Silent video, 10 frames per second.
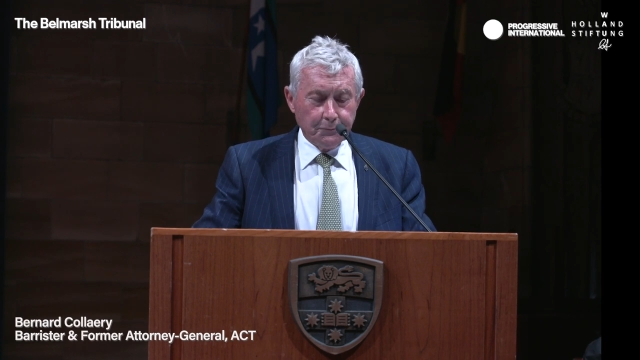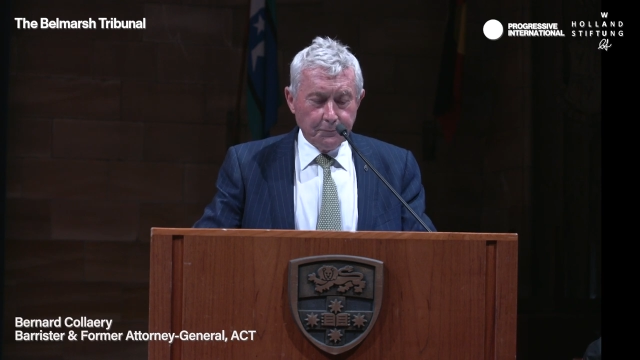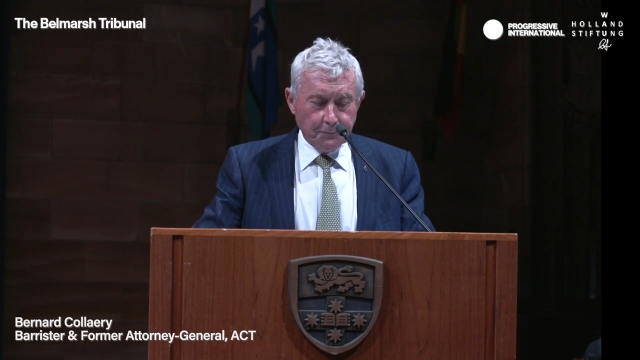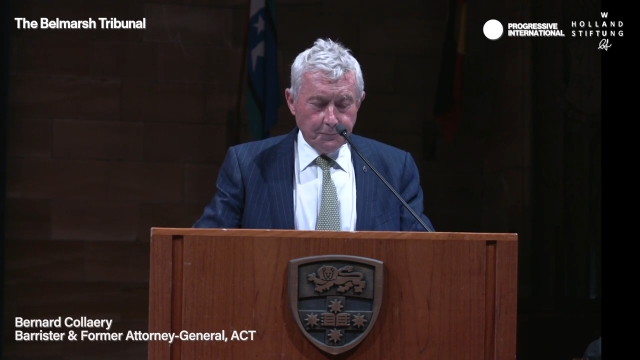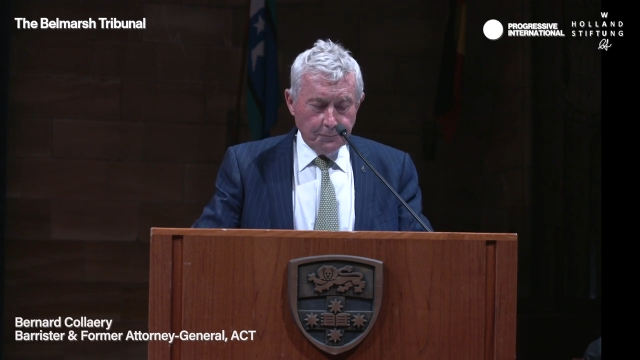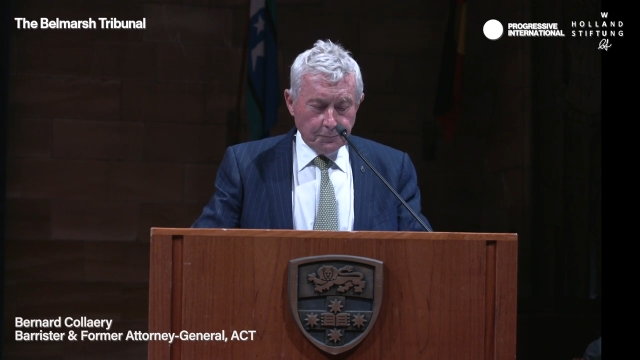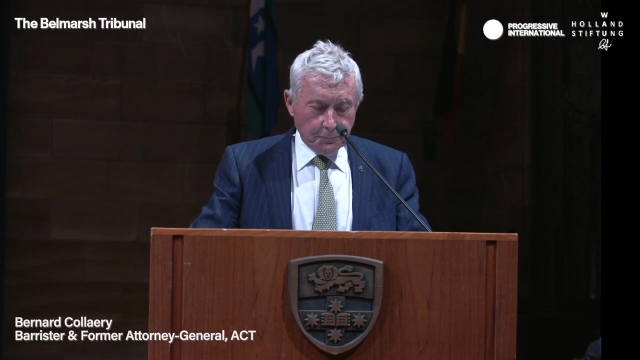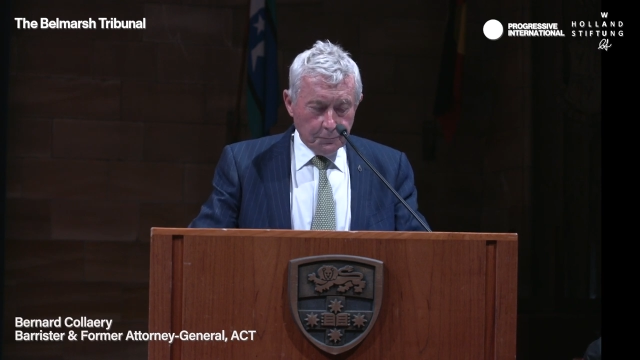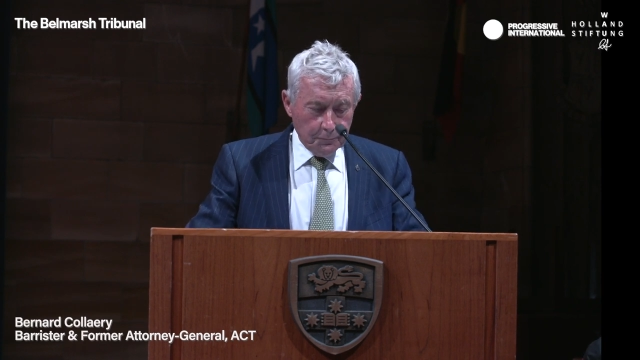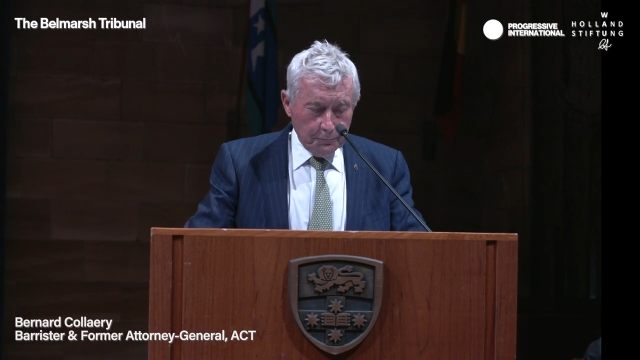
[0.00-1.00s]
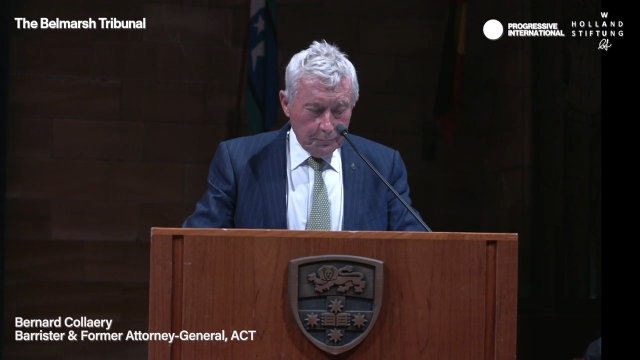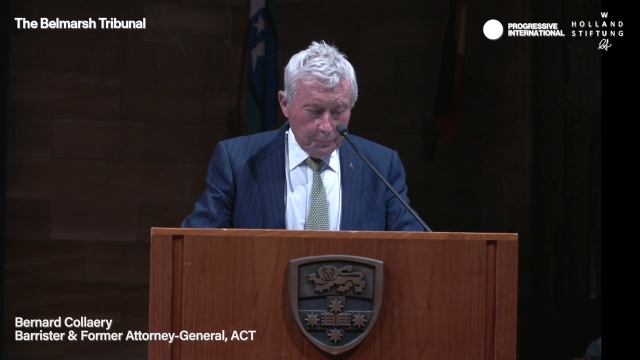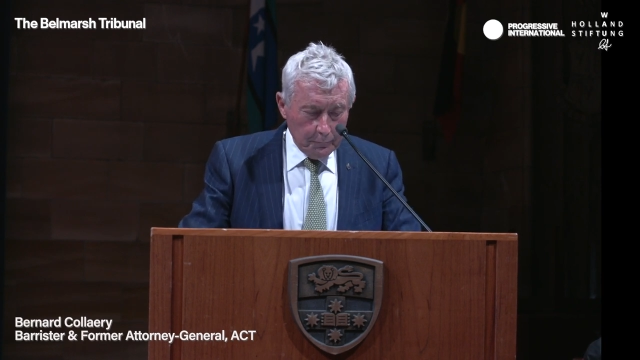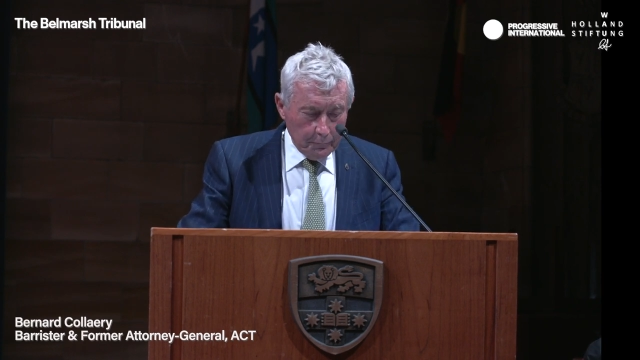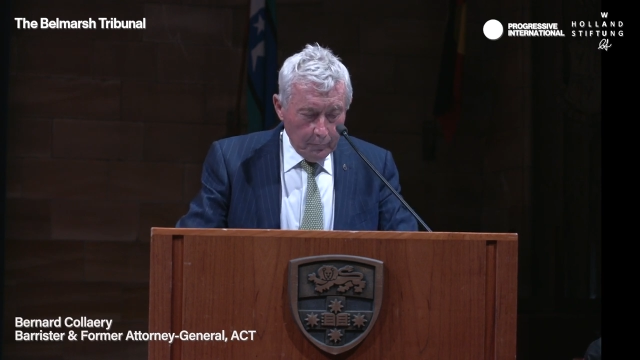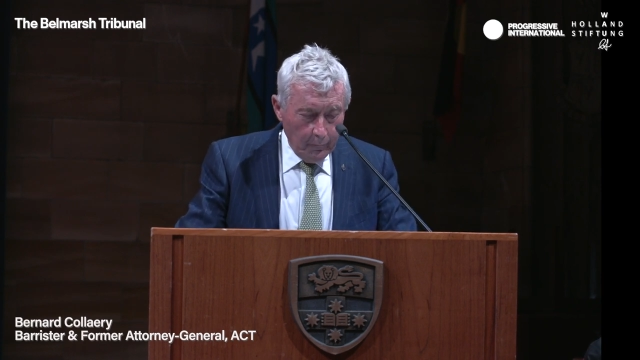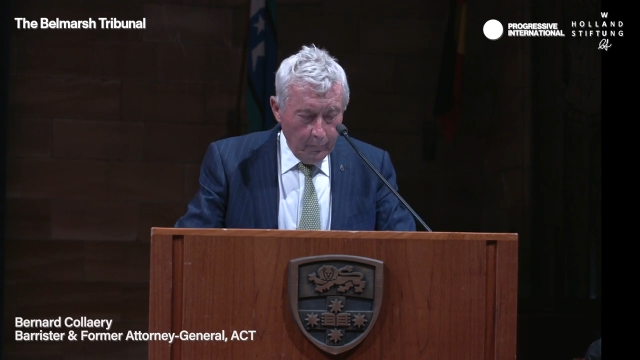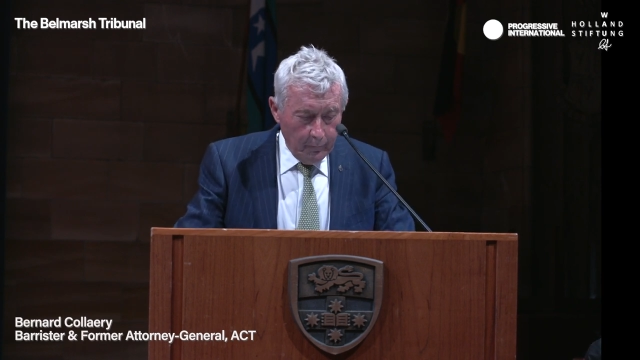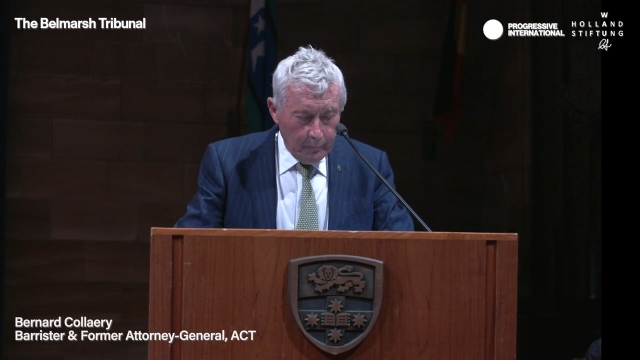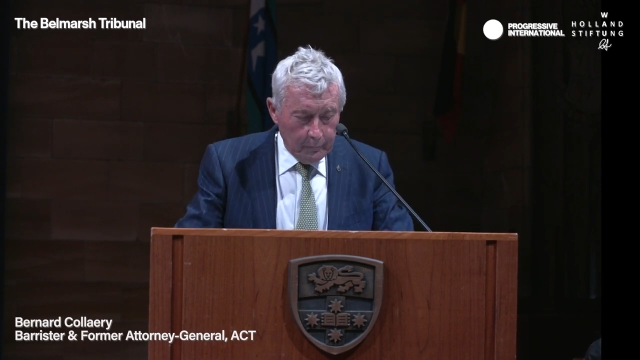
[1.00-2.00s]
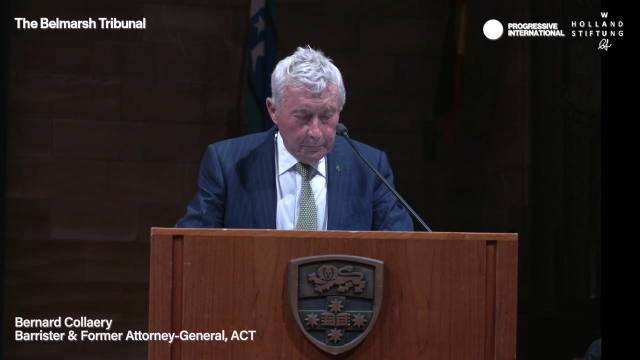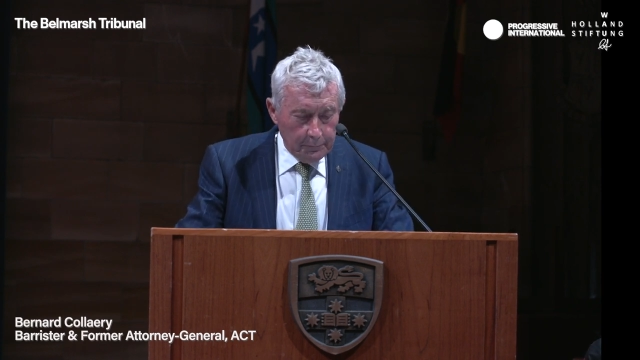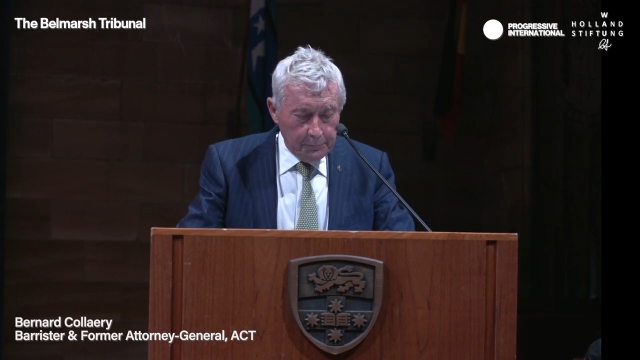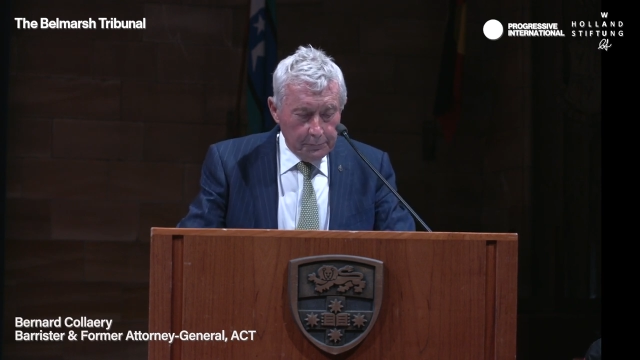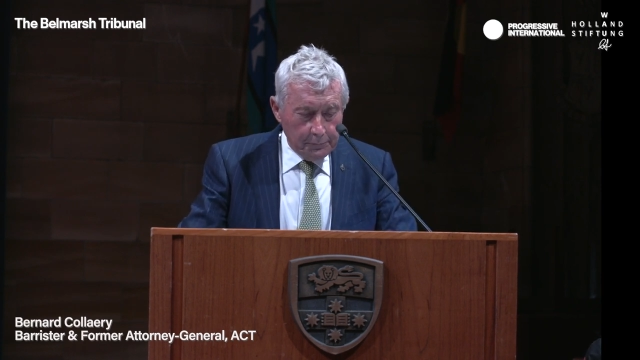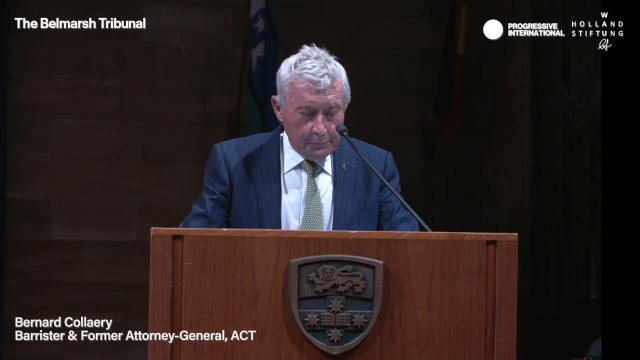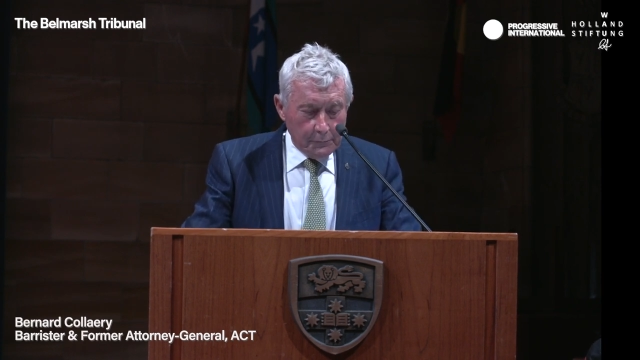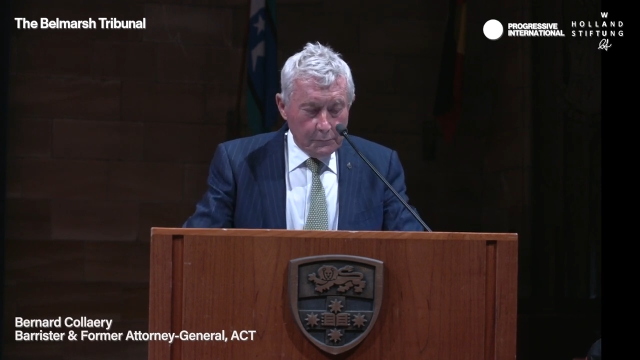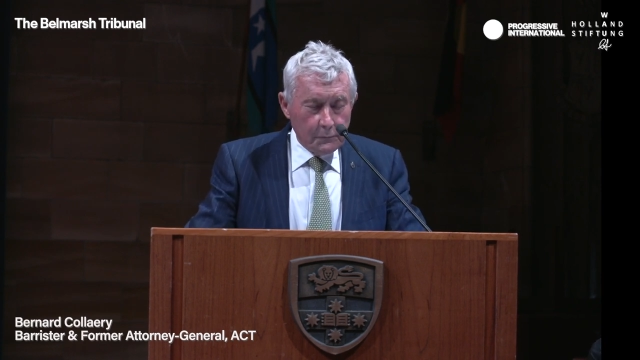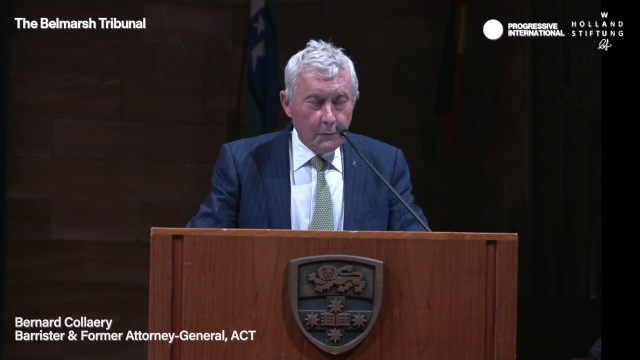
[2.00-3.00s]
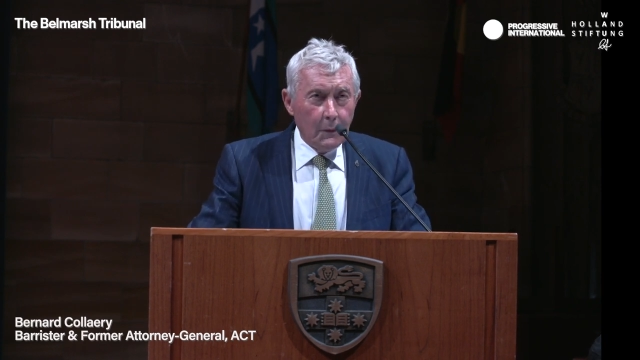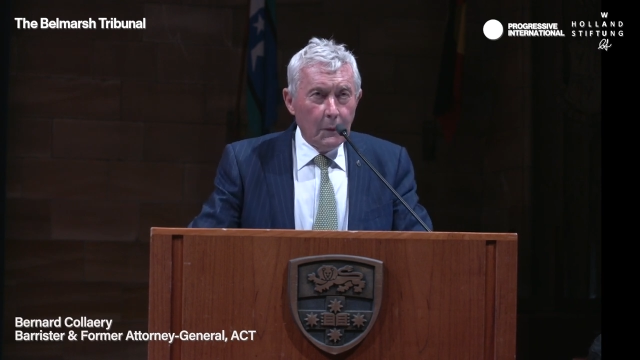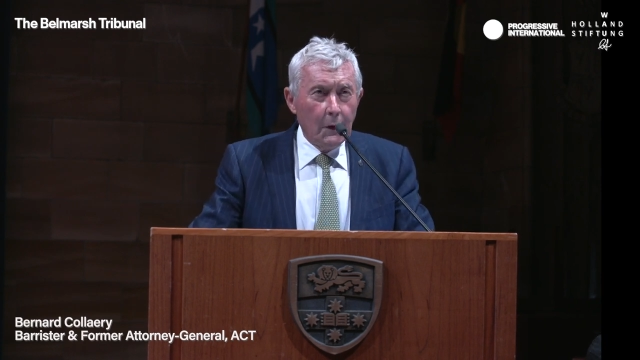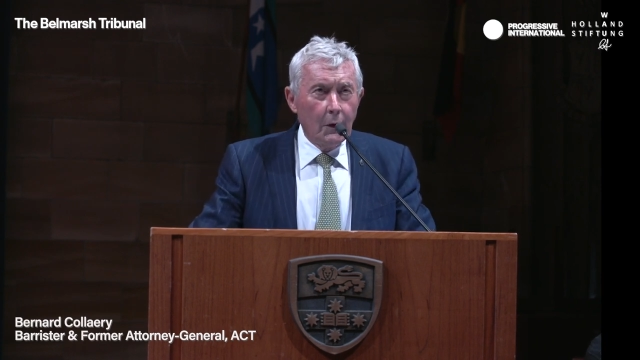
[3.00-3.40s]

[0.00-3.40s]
[no speech]